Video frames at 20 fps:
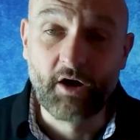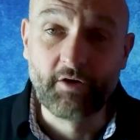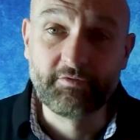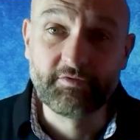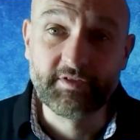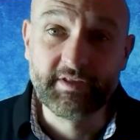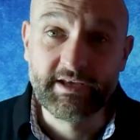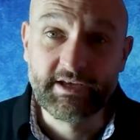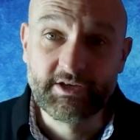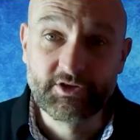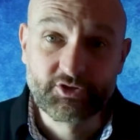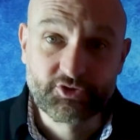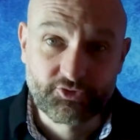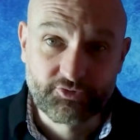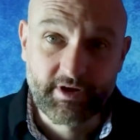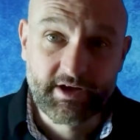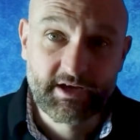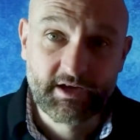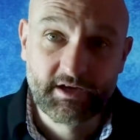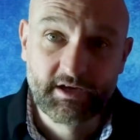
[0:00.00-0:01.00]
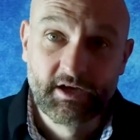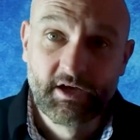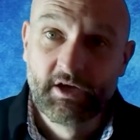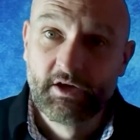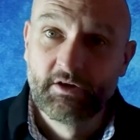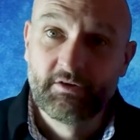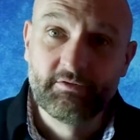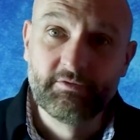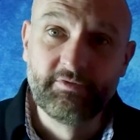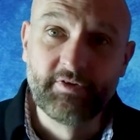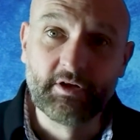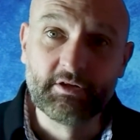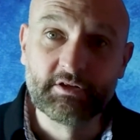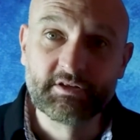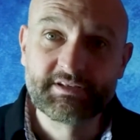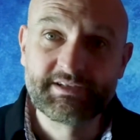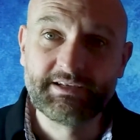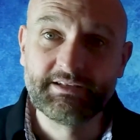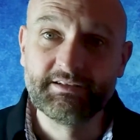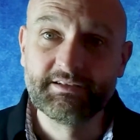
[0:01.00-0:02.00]
of the trigger
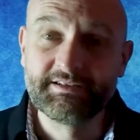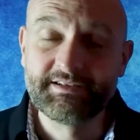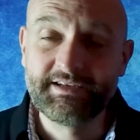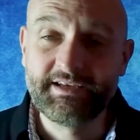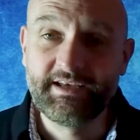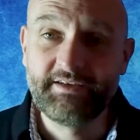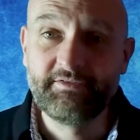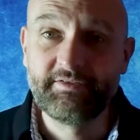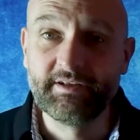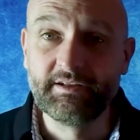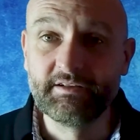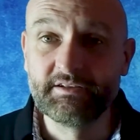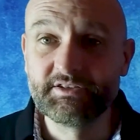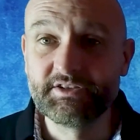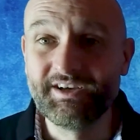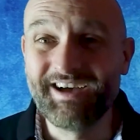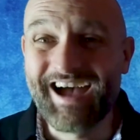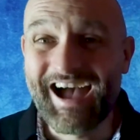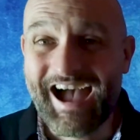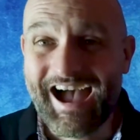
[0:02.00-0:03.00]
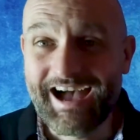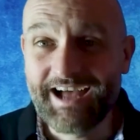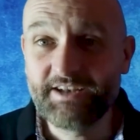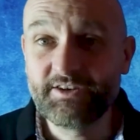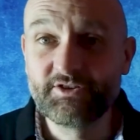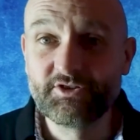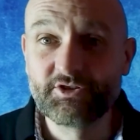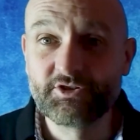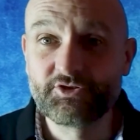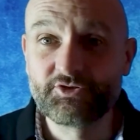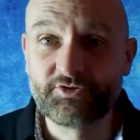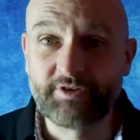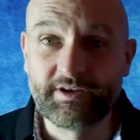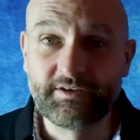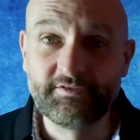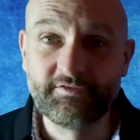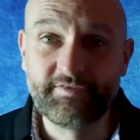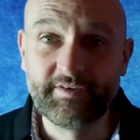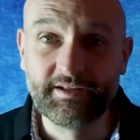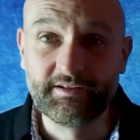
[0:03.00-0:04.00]
volatility filter and
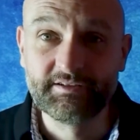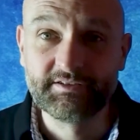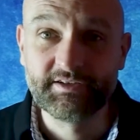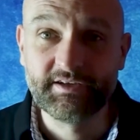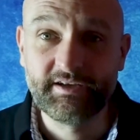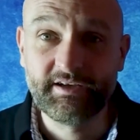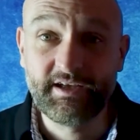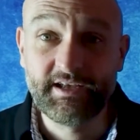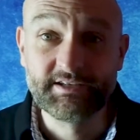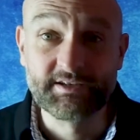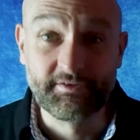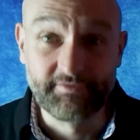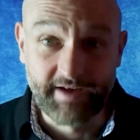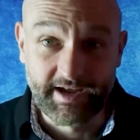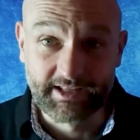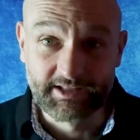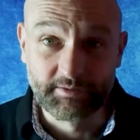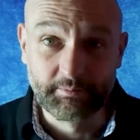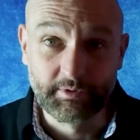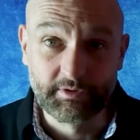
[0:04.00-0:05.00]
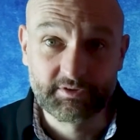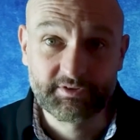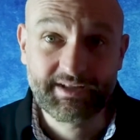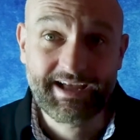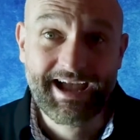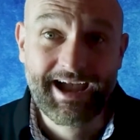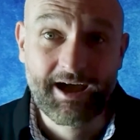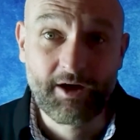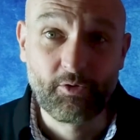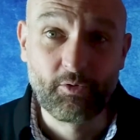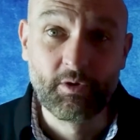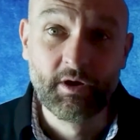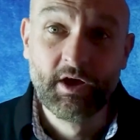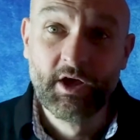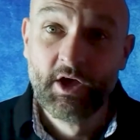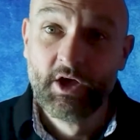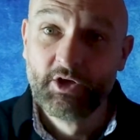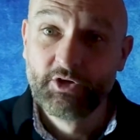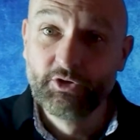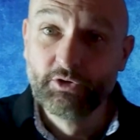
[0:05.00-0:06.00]
trend filter is available now,
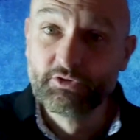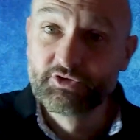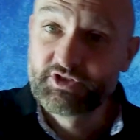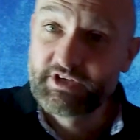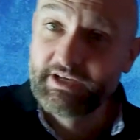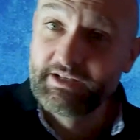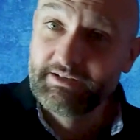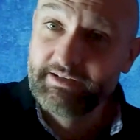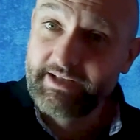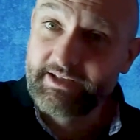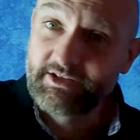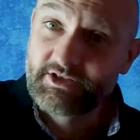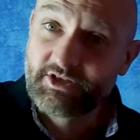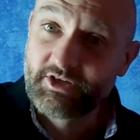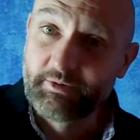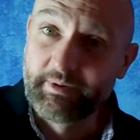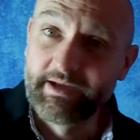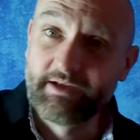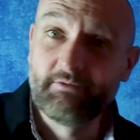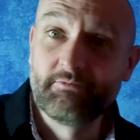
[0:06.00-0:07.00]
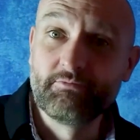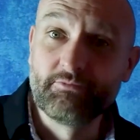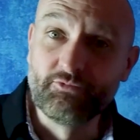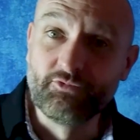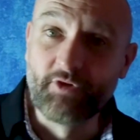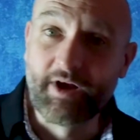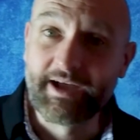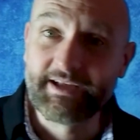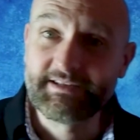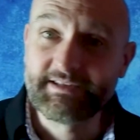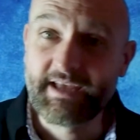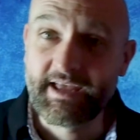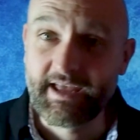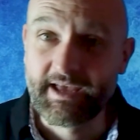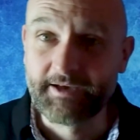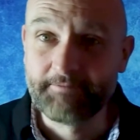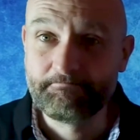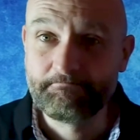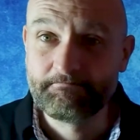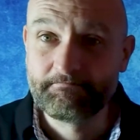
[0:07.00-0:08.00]
you'll see a link to it right
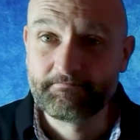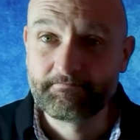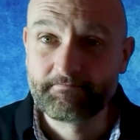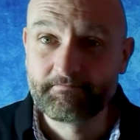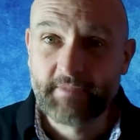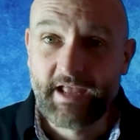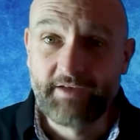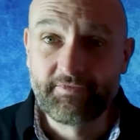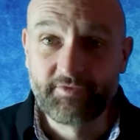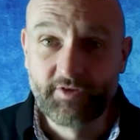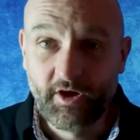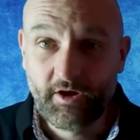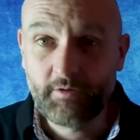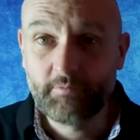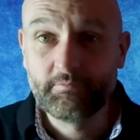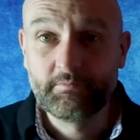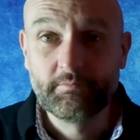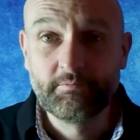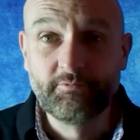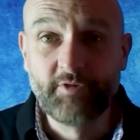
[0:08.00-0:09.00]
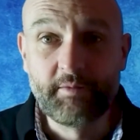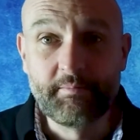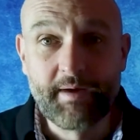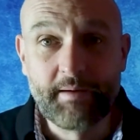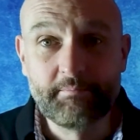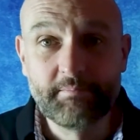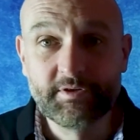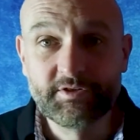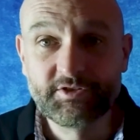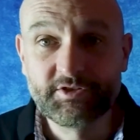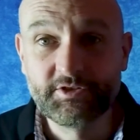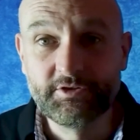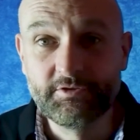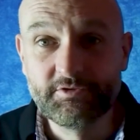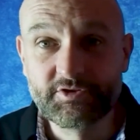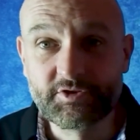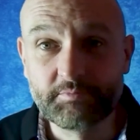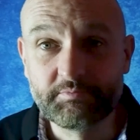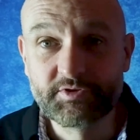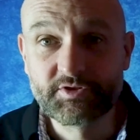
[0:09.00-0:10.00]
here. If not, remember to
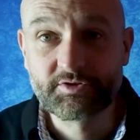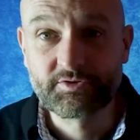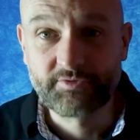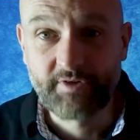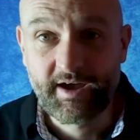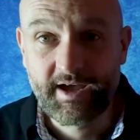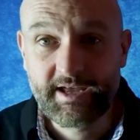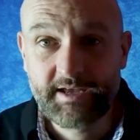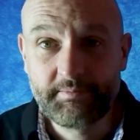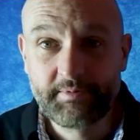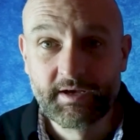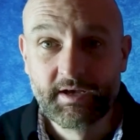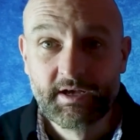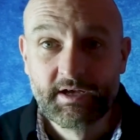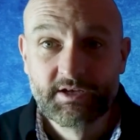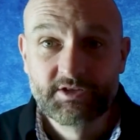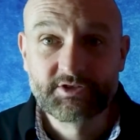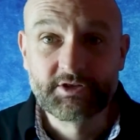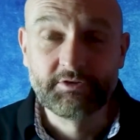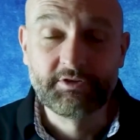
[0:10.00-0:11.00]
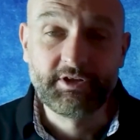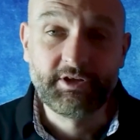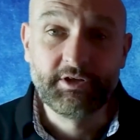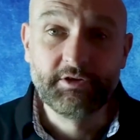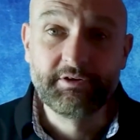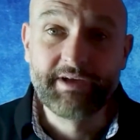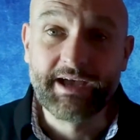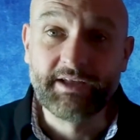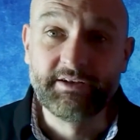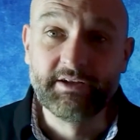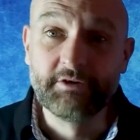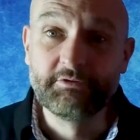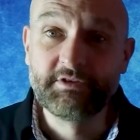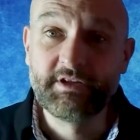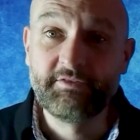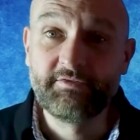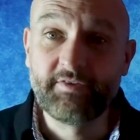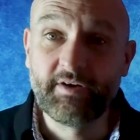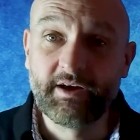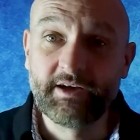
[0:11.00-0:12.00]
subscribe so that you get
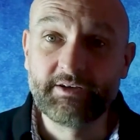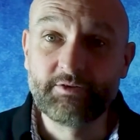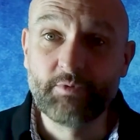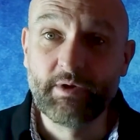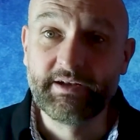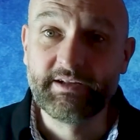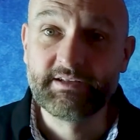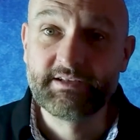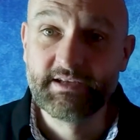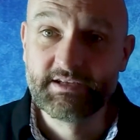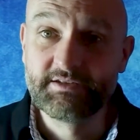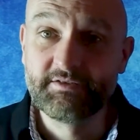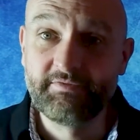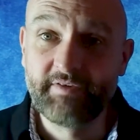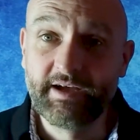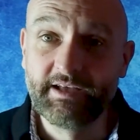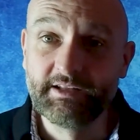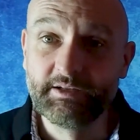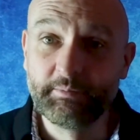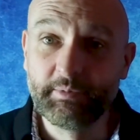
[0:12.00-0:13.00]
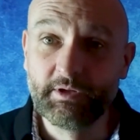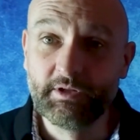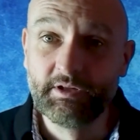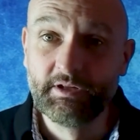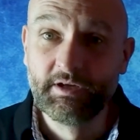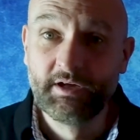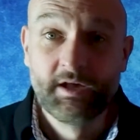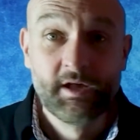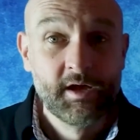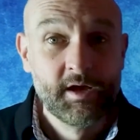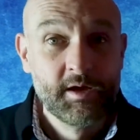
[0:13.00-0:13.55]
notified when it is available.